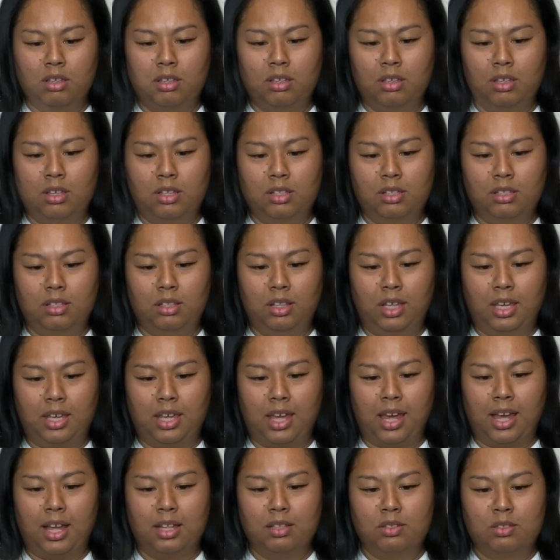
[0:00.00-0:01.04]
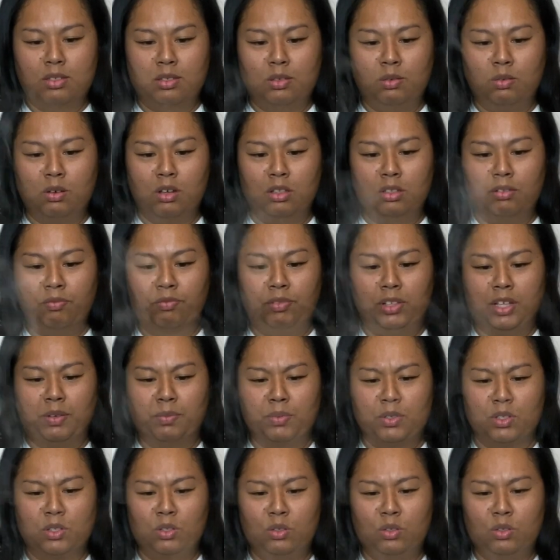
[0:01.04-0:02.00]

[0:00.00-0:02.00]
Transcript: it like adds to all the flavors,